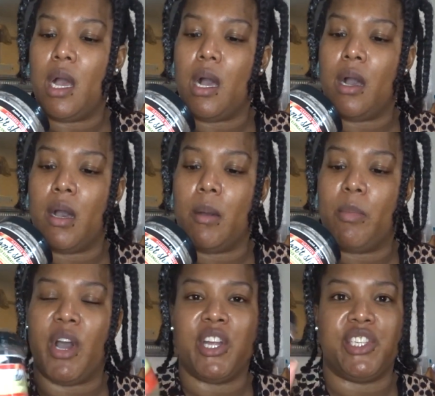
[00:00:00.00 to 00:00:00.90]

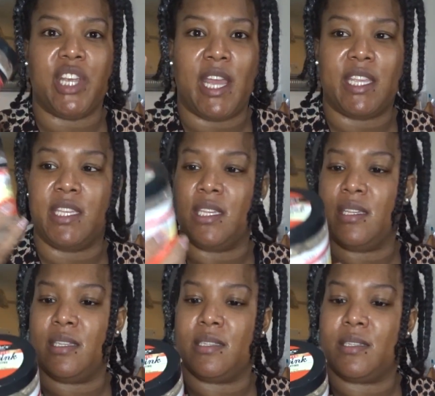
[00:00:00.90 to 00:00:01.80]
Aunt
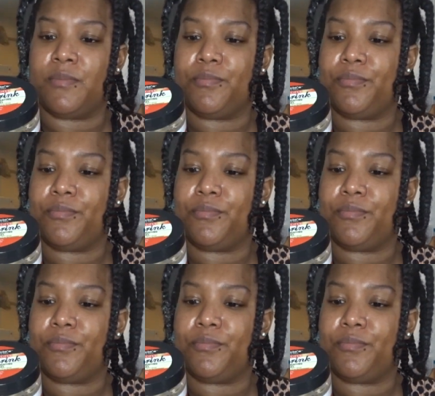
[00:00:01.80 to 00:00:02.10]
Jackie's